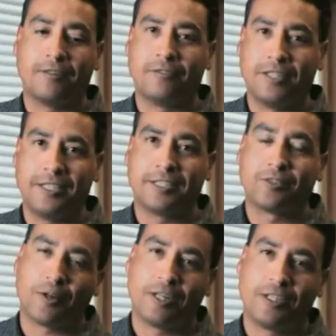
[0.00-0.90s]
of leading and
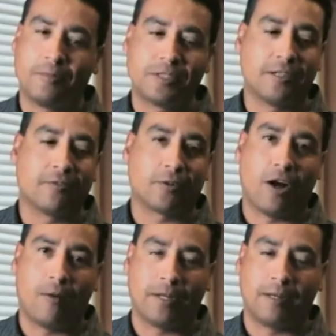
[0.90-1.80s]
training them. Instead of for
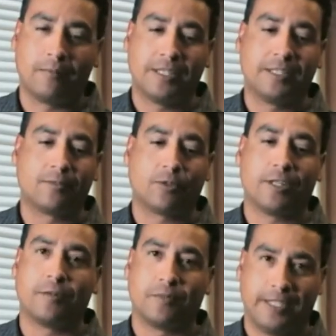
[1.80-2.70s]
combat, I'm leading and
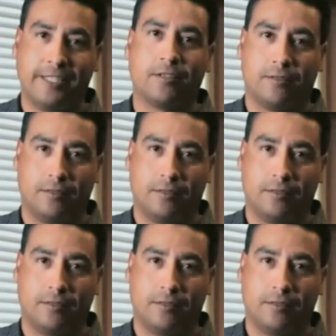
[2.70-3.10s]
training them to heal.